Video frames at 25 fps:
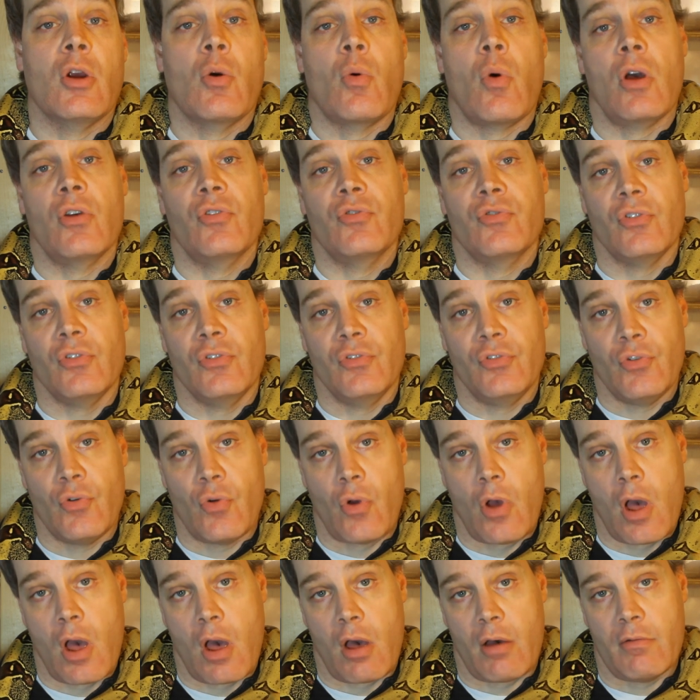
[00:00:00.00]
questions you
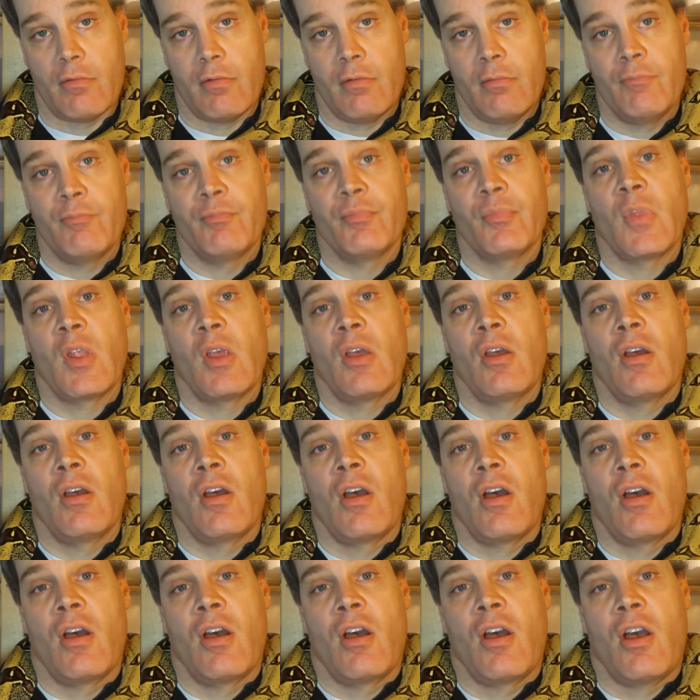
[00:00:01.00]
have.
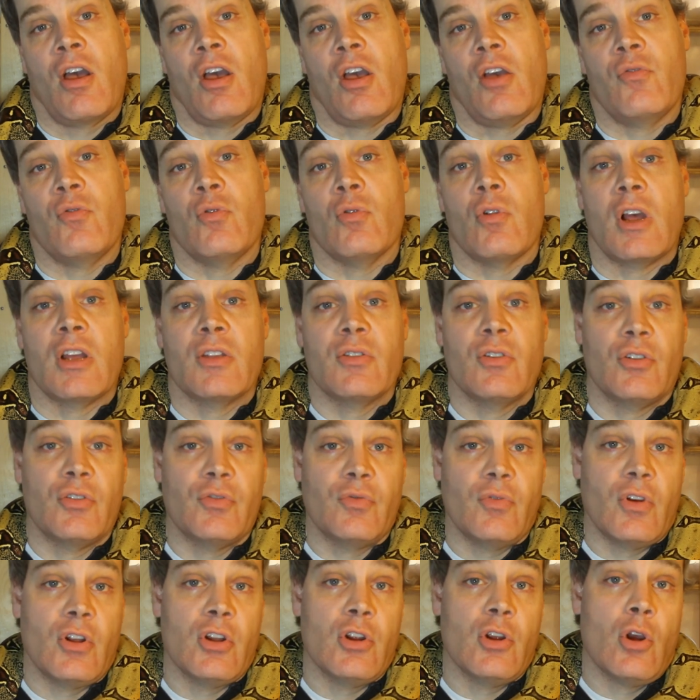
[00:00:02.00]
If you like this
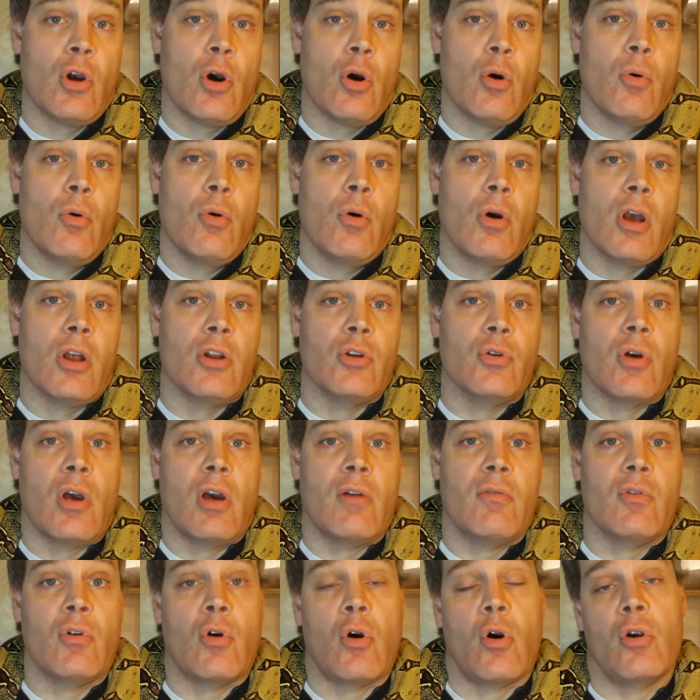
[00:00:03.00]
video and you
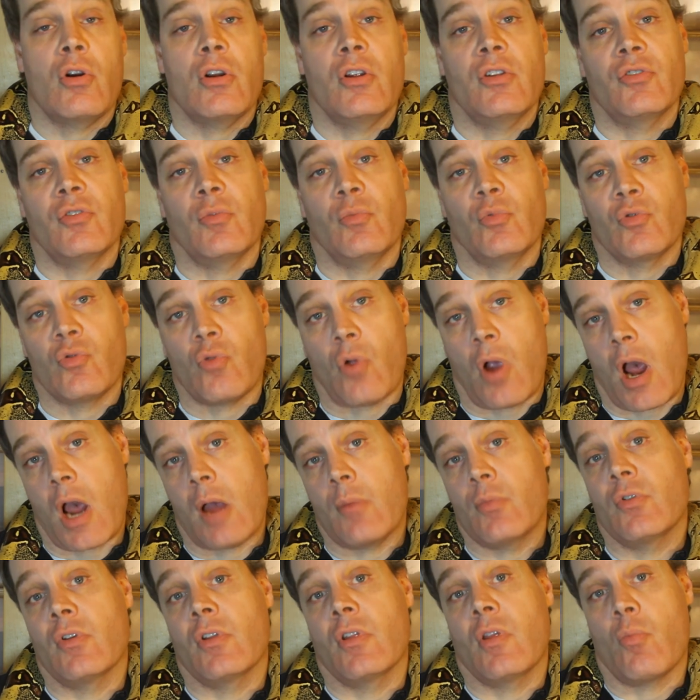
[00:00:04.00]
haven't already
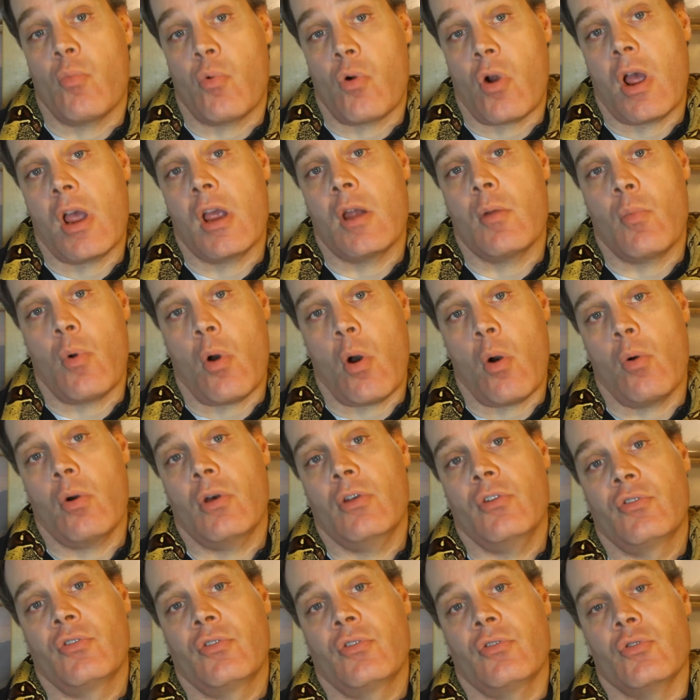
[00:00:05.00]
subscribed to the Brian
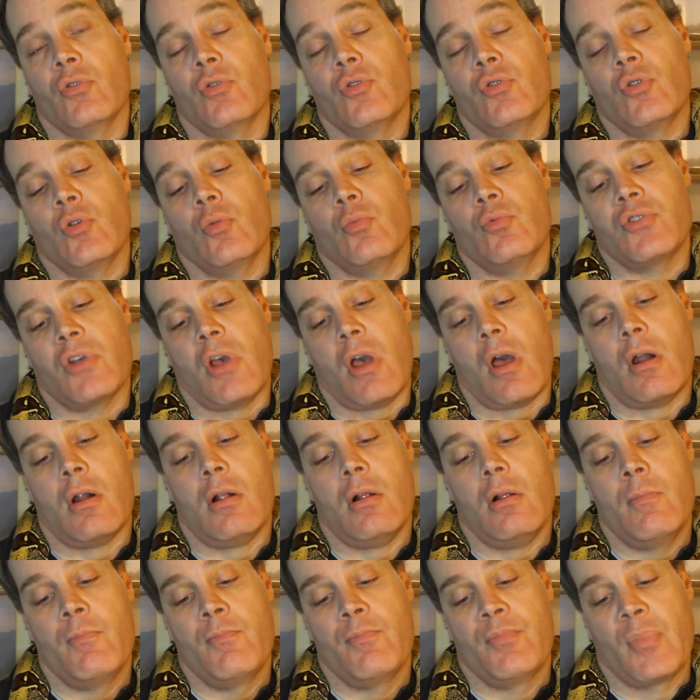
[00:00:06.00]
Boas YouTube
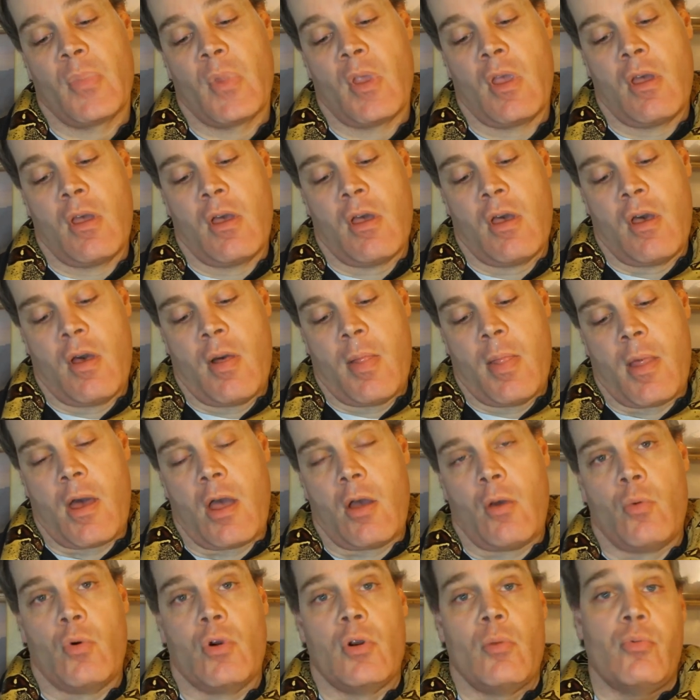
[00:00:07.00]
channel,
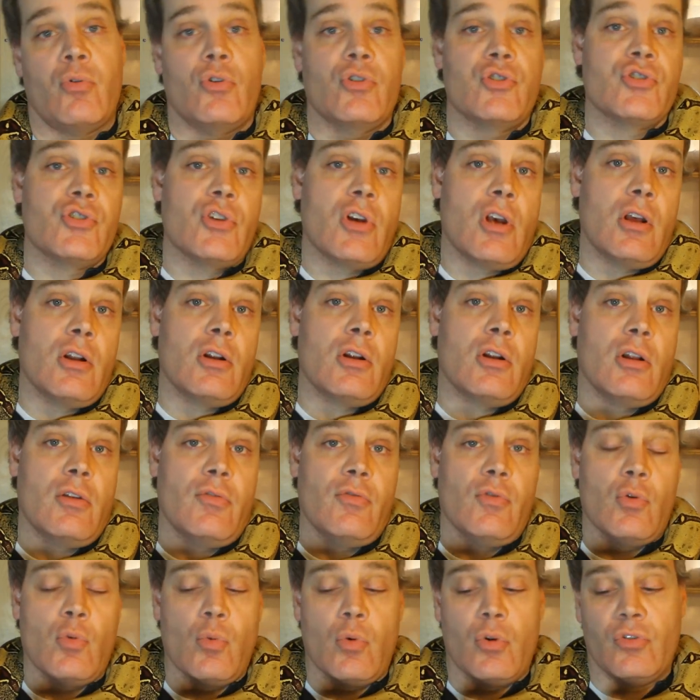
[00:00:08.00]
I would appreciate it
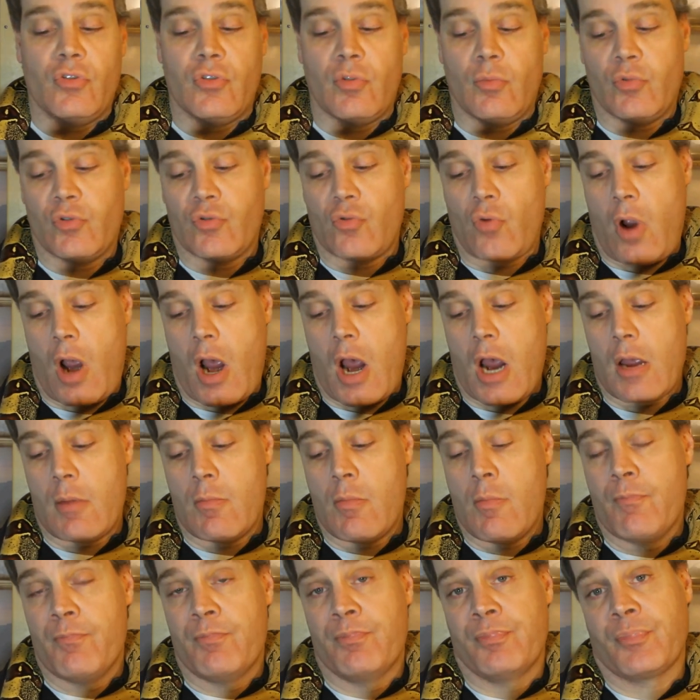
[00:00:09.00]
if you would subscribe.
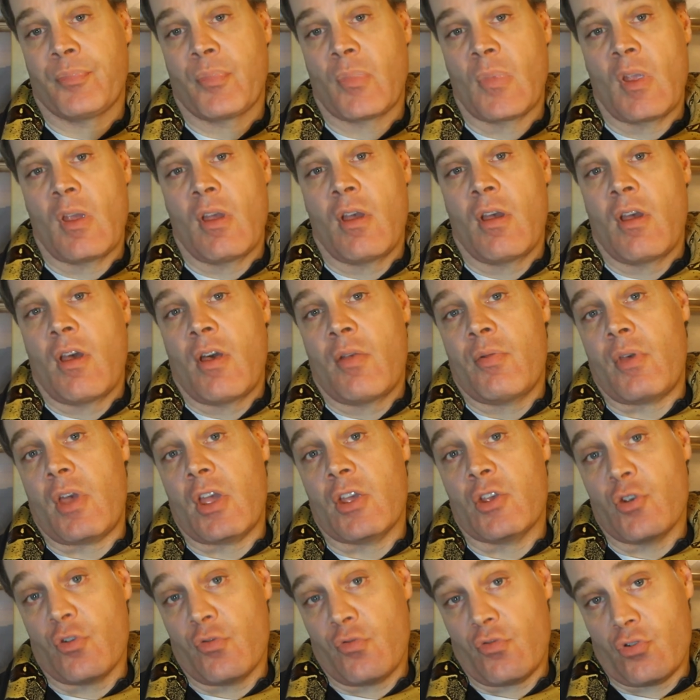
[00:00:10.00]

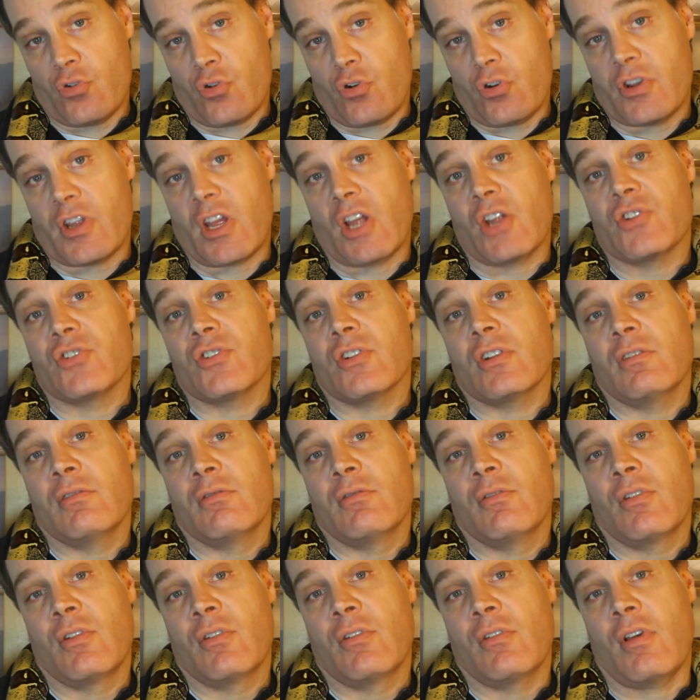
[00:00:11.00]
Thank you for your attention
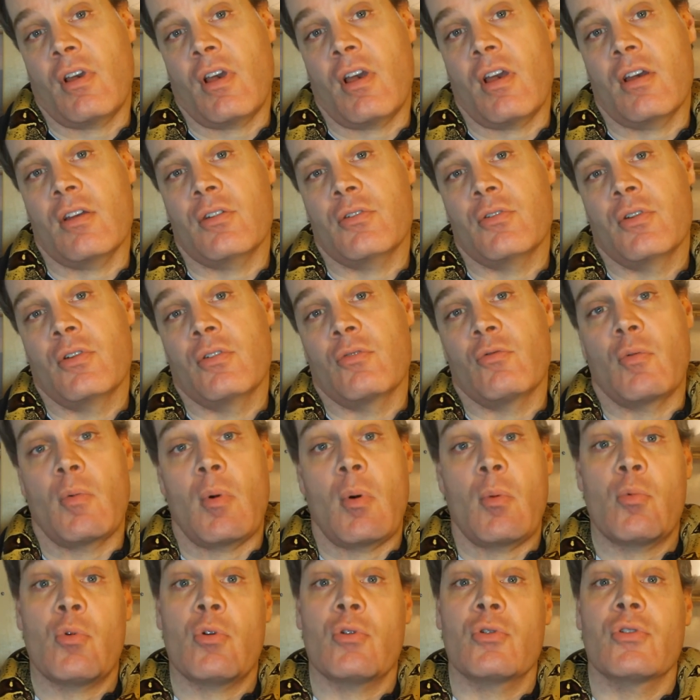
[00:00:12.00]
and
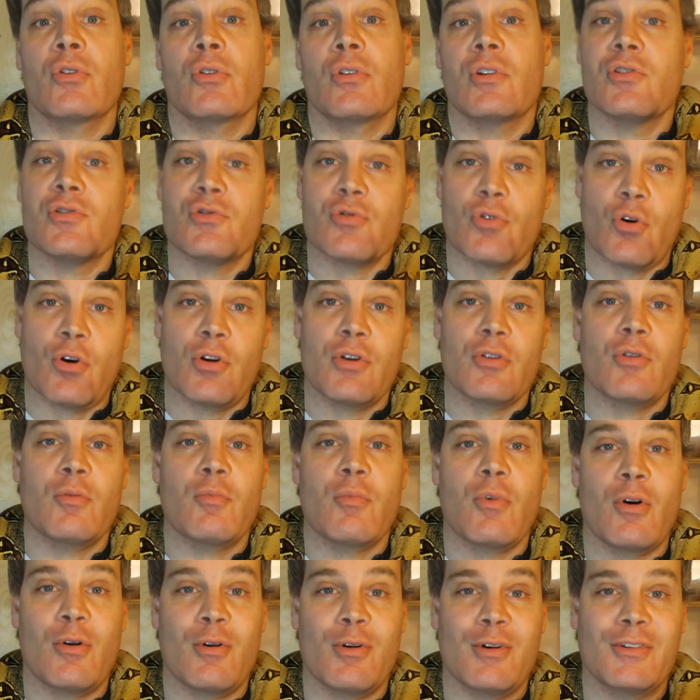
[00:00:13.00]
remember to enjoy your
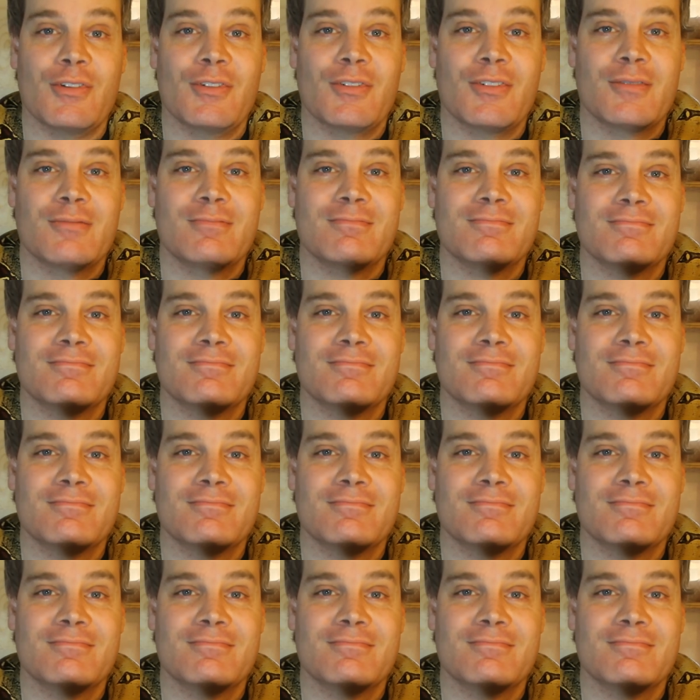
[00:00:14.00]
boas.